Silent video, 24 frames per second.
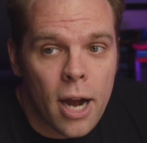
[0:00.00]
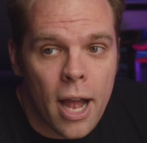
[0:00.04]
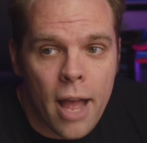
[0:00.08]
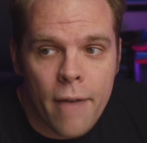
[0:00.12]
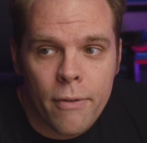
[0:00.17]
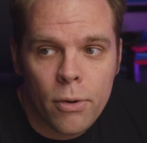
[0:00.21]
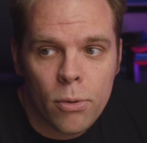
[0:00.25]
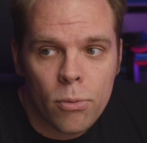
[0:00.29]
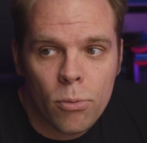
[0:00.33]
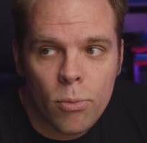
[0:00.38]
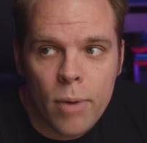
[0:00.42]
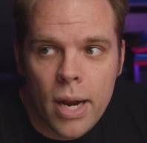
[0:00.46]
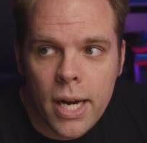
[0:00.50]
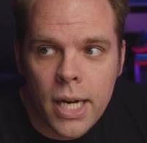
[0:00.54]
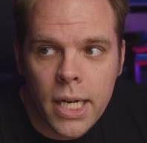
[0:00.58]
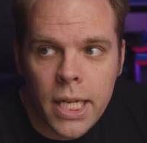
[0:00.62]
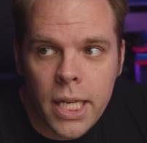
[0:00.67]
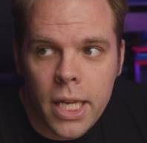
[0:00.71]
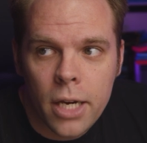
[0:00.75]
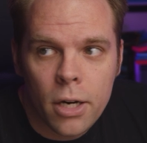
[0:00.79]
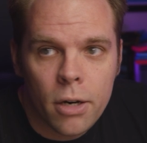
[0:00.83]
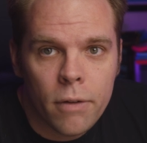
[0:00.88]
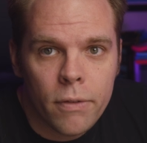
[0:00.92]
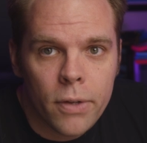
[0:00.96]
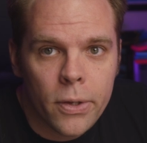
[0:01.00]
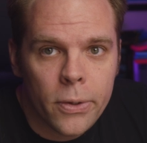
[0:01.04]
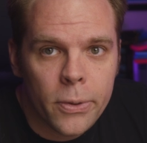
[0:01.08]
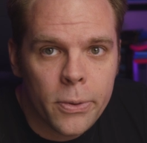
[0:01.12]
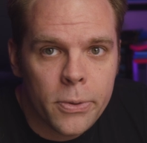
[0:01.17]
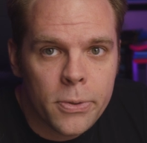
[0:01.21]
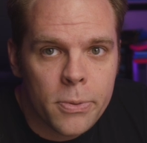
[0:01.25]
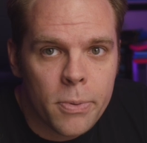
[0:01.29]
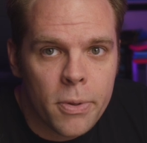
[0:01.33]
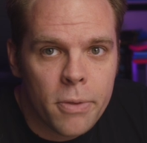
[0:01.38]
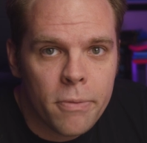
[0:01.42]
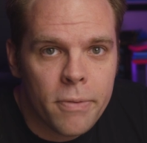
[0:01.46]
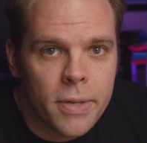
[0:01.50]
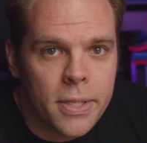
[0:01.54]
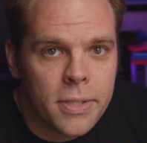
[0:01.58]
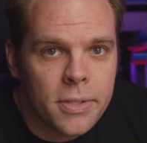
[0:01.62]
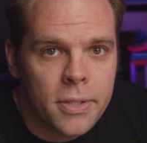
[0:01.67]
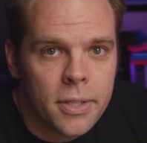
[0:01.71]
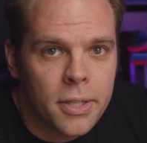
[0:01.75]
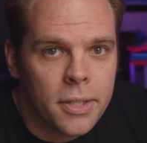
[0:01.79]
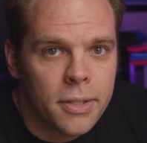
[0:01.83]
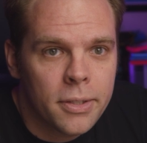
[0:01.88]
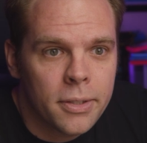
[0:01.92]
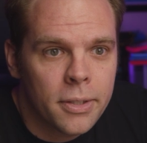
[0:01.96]
I haven't read any interviews with
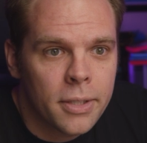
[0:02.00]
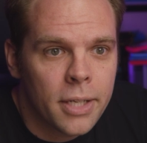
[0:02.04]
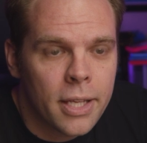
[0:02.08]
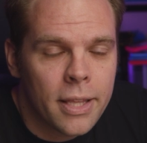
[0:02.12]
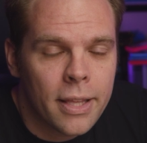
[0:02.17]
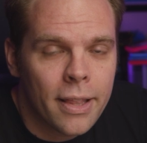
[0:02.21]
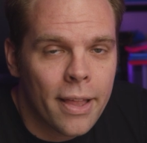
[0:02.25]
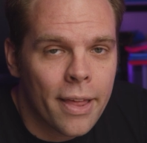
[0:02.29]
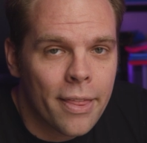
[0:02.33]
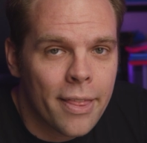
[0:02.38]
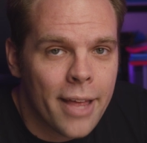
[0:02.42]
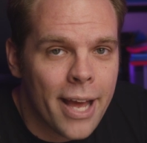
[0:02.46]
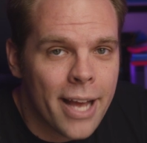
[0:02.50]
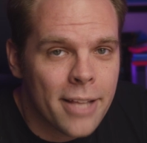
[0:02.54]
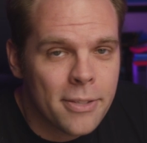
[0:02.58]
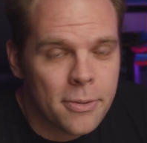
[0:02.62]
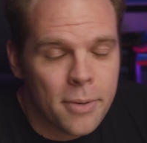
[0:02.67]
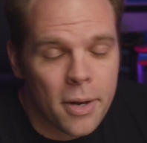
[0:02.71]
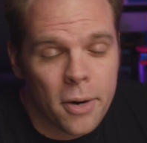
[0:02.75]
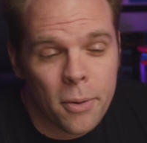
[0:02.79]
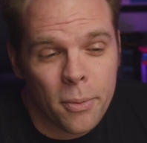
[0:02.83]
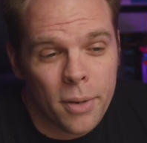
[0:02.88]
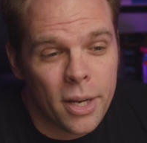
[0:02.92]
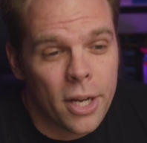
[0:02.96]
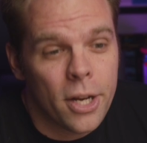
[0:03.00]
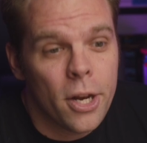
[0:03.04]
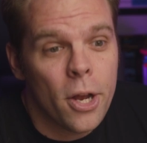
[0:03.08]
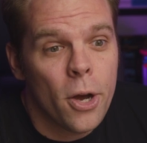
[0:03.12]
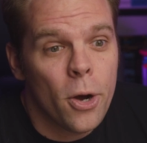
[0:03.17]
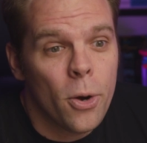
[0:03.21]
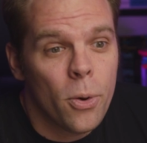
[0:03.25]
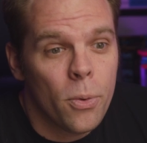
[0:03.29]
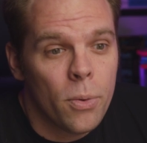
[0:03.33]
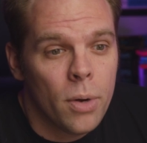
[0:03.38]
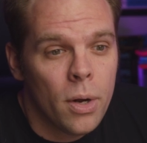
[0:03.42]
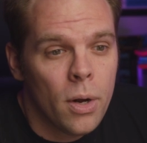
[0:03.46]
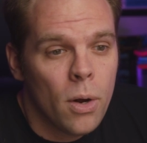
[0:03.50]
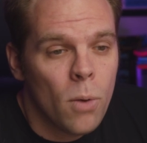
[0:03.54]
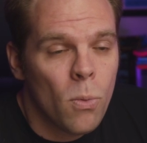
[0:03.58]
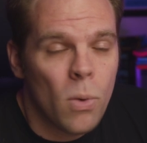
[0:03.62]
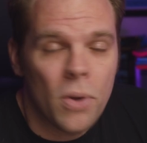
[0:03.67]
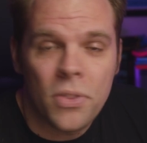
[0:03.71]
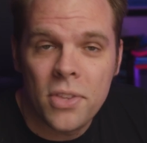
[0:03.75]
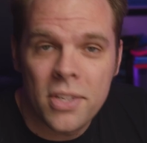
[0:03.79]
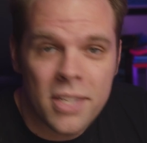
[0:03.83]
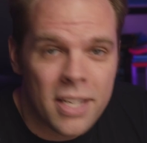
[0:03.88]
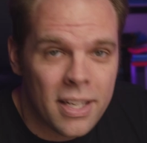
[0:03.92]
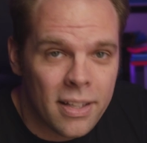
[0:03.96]
Vincent or anything like that, so I don't really know
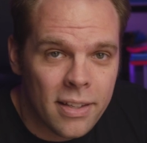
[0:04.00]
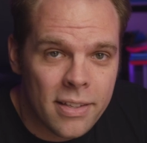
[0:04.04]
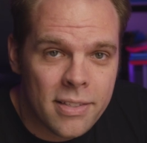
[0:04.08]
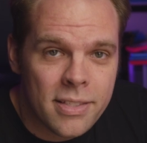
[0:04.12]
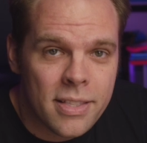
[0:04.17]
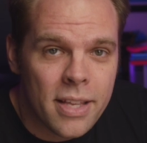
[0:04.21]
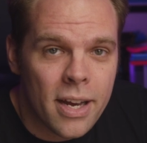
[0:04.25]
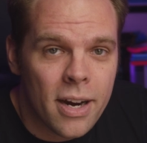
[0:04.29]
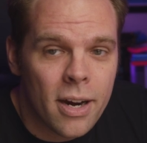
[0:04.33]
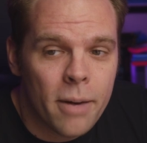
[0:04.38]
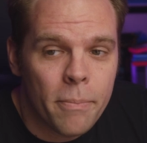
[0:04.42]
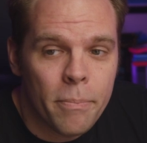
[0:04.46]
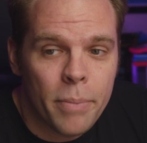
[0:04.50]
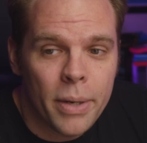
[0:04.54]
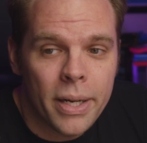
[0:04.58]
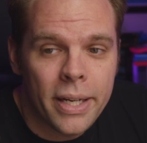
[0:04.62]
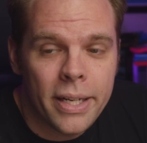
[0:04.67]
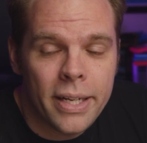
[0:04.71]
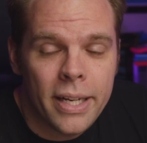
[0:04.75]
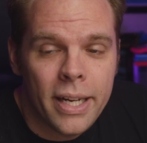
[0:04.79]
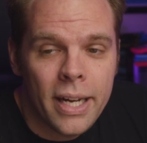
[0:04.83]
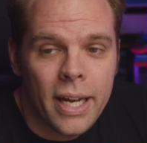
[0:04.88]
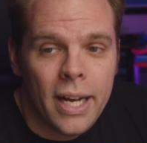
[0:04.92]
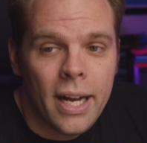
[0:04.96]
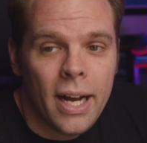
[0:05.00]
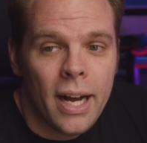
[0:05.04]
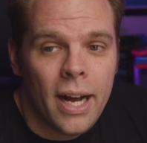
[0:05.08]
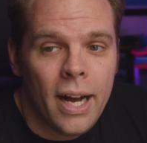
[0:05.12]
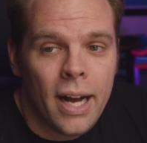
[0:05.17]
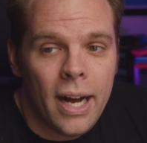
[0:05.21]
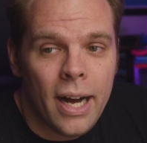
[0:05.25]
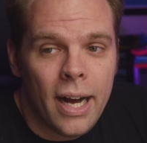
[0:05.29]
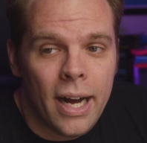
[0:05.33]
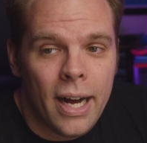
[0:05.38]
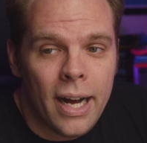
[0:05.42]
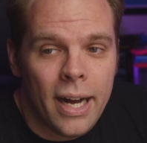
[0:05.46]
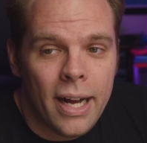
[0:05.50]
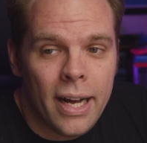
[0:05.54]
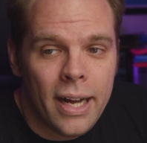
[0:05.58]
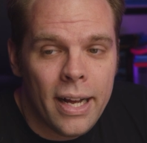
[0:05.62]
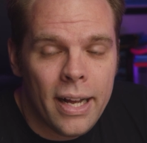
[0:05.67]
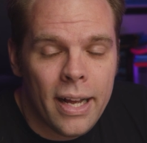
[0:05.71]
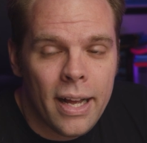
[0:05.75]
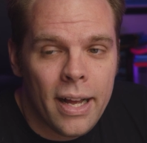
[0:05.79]
what the deal is there. But, at